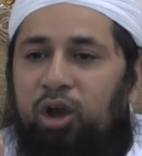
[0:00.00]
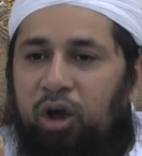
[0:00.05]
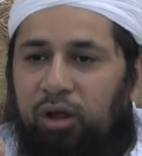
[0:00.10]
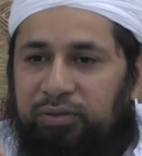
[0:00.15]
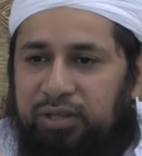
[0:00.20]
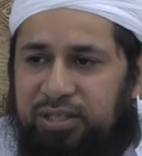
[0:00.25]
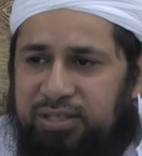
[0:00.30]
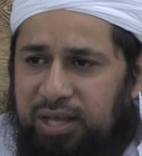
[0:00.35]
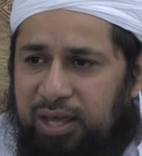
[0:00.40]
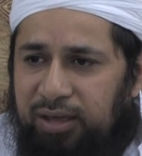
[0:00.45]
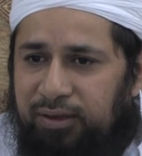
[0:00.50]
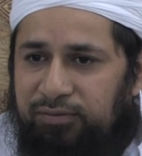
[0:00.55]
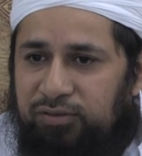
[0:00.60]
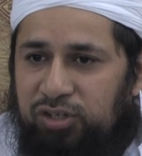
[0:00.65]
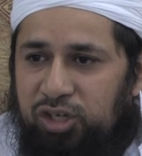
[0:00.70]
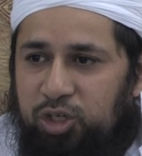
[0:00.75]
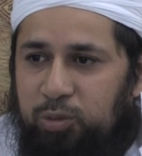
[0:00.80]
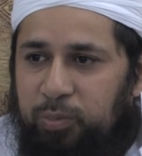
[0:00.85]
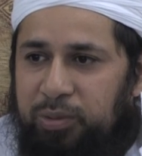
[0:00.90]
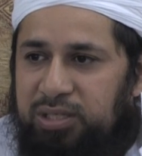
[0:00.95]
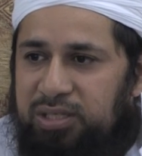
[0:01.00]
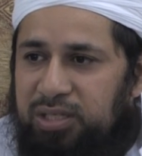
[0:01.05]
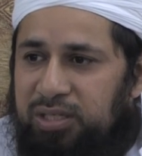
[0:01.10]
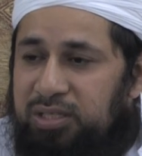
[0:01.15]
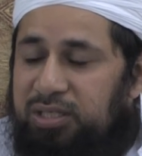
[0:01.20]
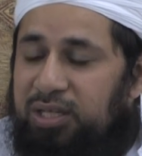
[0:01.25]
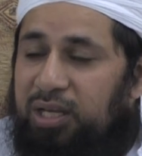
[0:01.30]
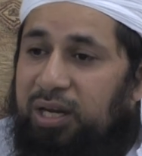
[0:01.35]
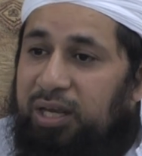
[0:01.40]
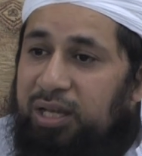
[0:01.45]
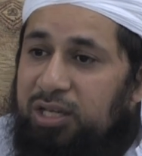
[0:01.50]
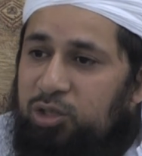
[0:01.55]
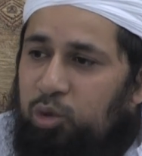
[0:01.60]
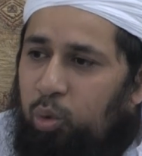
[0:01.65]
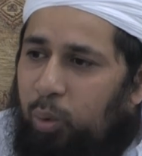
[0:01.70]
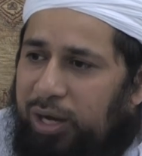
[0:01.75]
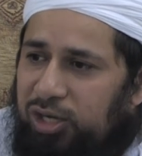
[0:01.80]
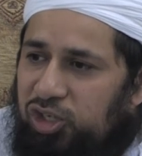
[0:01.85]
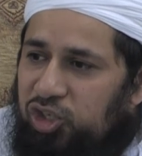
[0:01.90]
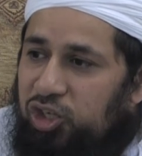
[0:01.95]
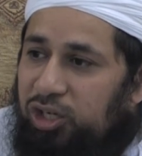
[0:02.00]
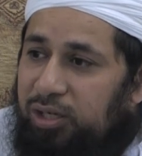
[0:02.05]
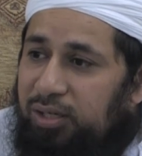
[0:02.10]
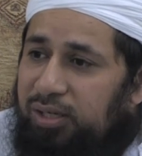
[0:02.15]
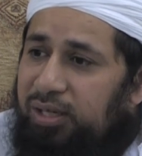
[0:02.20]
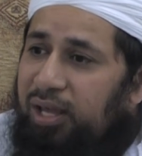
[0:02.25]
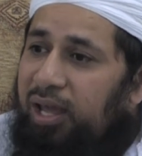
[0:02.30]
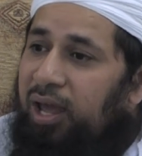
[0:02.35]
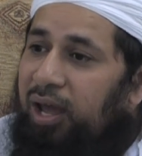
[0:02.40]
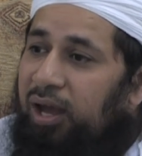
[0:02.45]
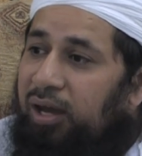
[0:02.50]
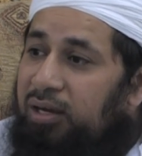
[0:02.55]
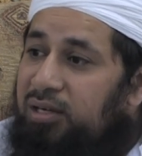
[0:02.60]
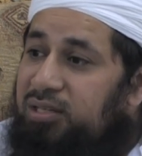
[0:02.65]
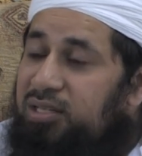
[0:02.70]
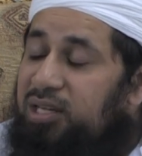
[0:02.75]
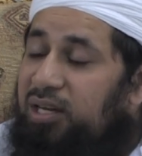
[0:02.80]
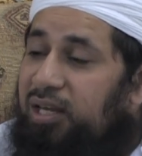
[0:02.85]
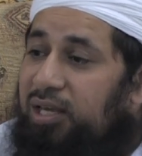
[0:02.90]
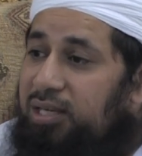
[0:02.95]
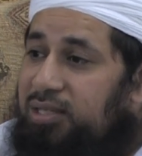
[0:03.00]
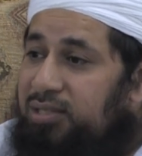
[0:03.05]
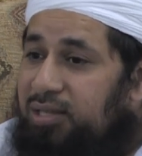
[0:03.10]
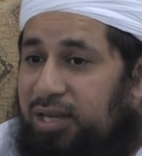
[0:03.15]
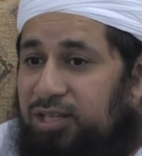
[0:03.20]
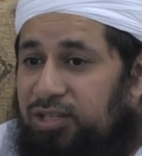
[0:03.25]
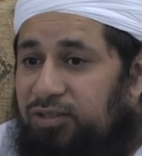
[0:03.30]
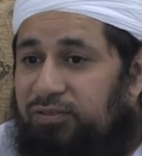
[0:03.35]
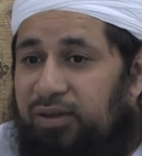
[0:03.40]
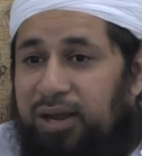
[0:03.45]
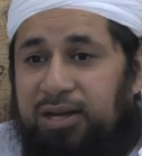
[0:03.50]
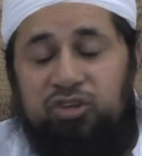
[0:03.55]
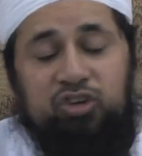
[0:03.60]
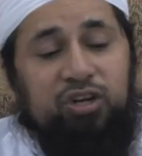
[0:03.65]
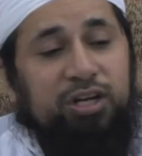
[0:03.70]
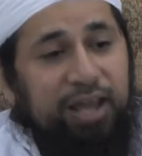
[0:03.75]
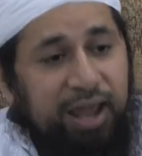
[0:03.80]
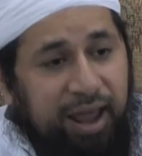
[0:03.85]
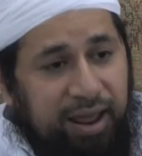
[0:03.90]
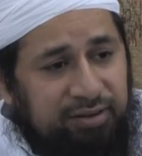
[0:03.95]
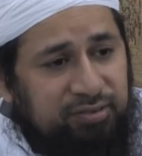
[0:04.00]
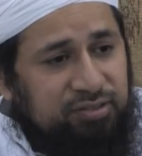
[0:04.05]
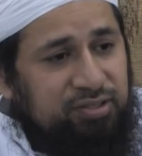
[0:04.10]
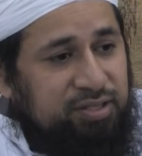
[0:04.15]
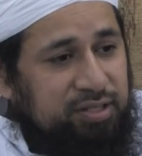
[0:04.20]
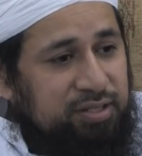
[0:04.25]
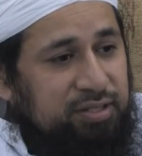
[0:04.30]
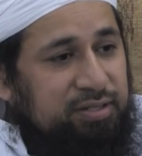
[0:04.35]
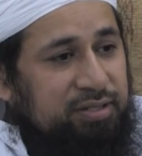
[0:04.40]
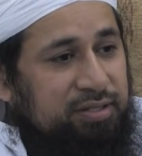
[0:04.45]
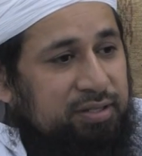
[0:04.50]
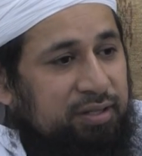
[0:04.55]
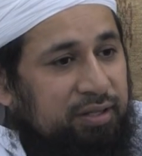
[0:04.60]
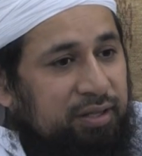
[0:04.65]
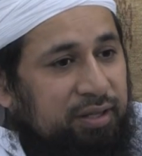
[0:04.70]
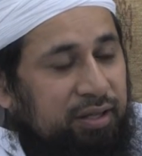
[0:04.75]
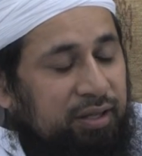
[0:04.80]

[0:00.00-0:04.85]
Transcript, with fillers: on the day of judgment until he is questioned and until he satisfactorily answers